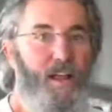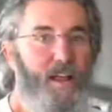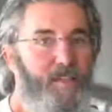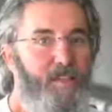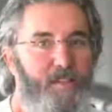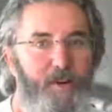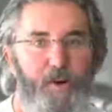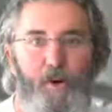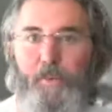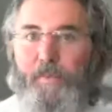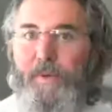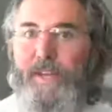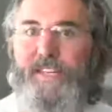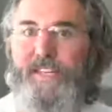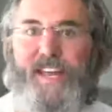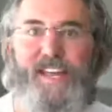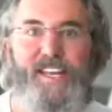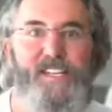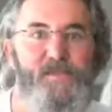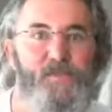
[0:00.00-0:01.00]
There will be
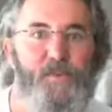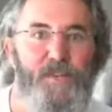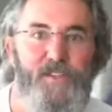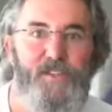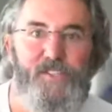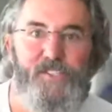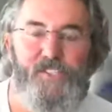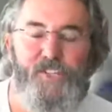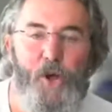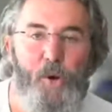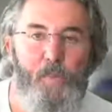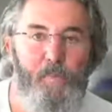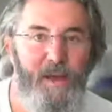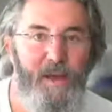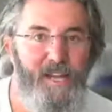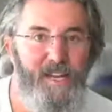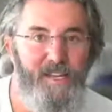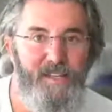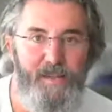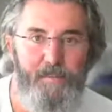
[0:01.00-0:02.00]
days when there's no
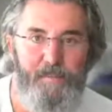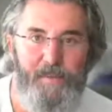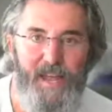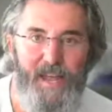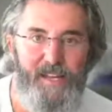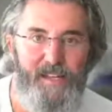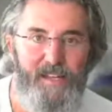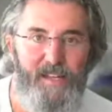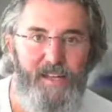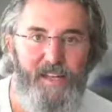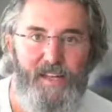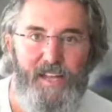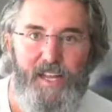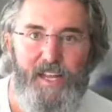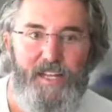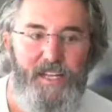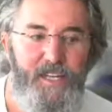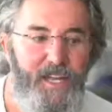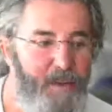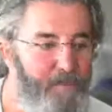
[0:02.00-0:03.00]
money in the bank.
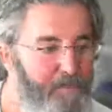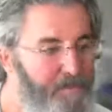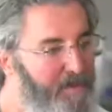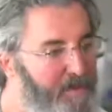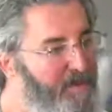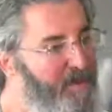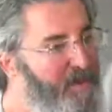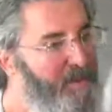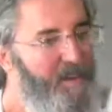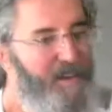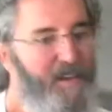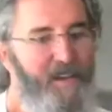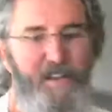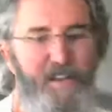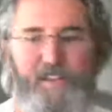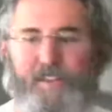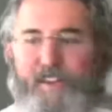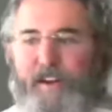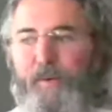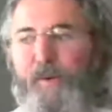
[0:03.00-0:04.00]
Yep.
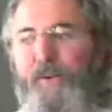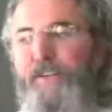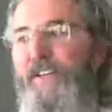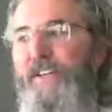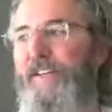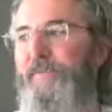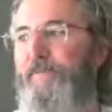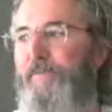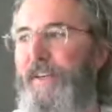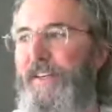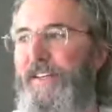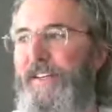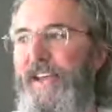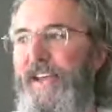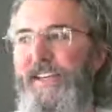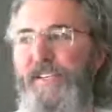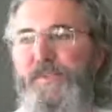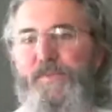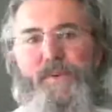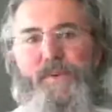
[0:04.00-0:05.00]
There will be
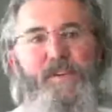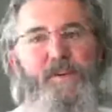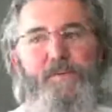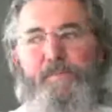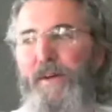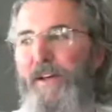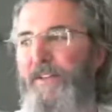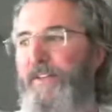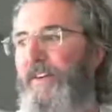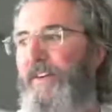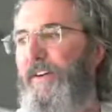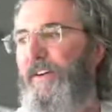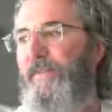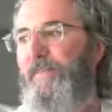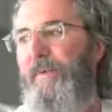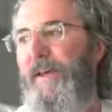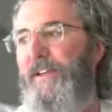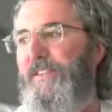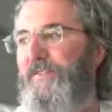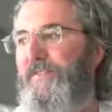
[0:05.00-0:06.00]
days when your mother and
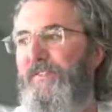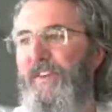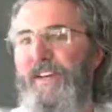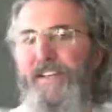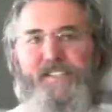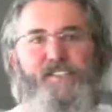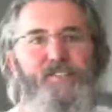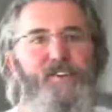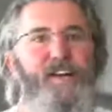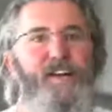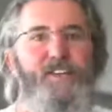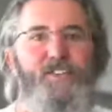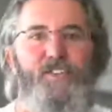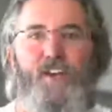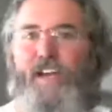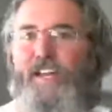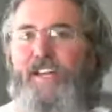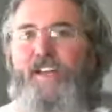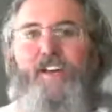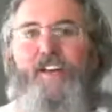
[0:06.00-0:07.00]
best friends try to
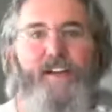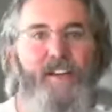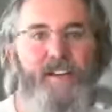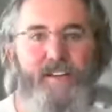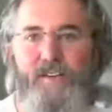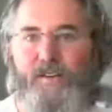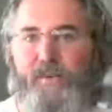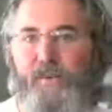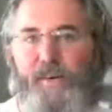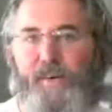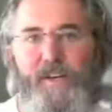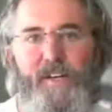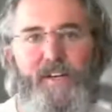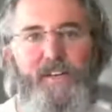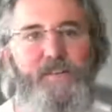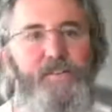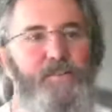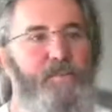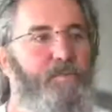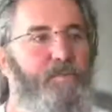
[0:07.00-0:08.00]
talk you out of doing what you're
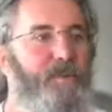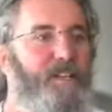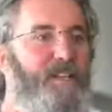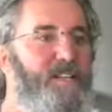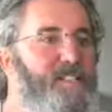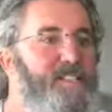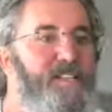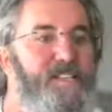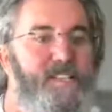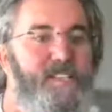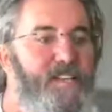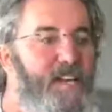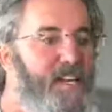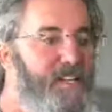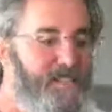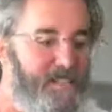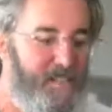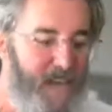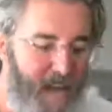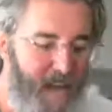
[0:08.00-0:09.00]
doing because
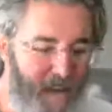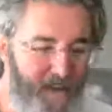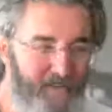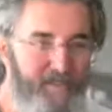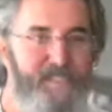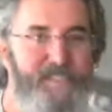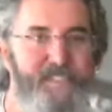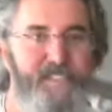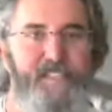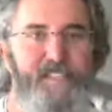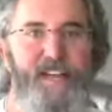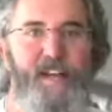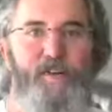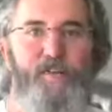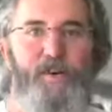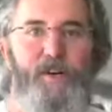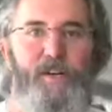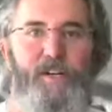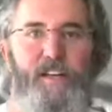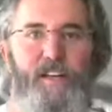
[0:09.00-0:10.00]
it's obviously not
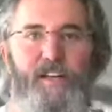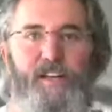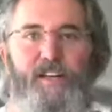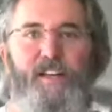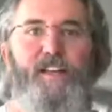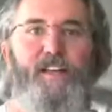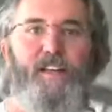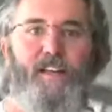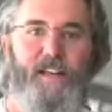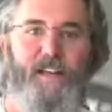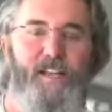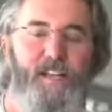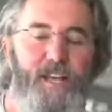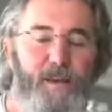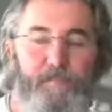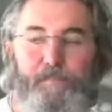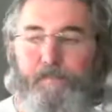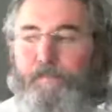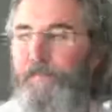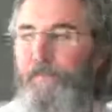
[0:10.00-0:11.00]
working.
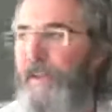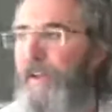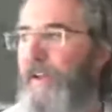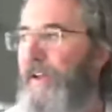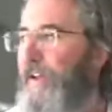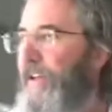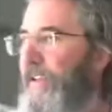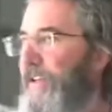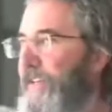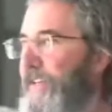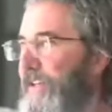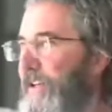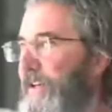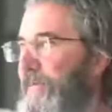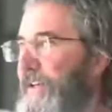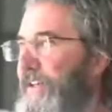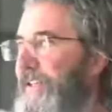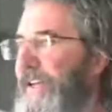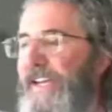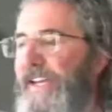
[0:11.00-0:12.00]
Yep. There's going to
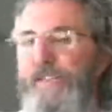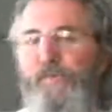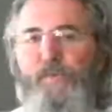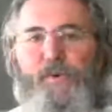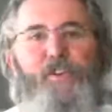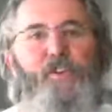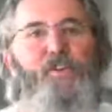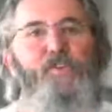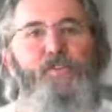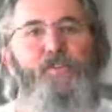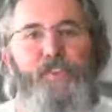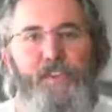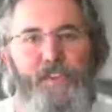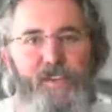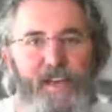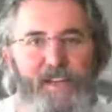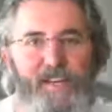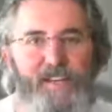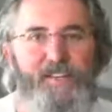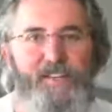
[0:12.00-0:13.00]
be days where you feel
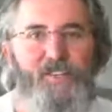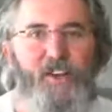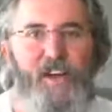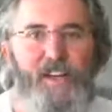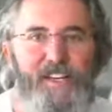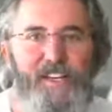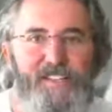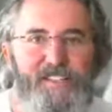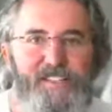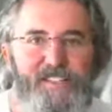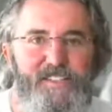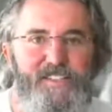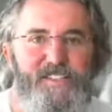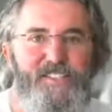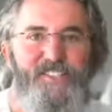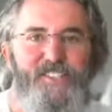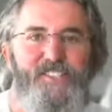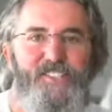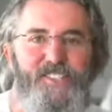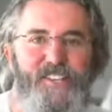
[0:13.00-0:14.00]
like talking to
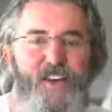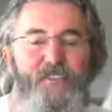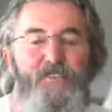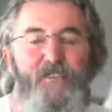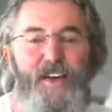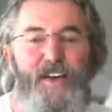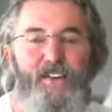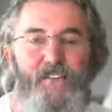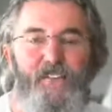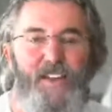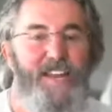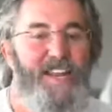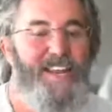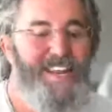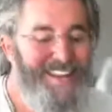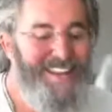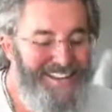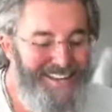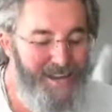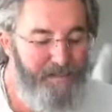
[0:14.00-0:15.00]
yourself out of it.
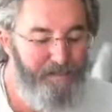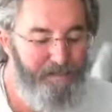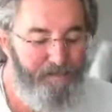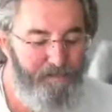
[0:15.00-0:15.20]
Yep.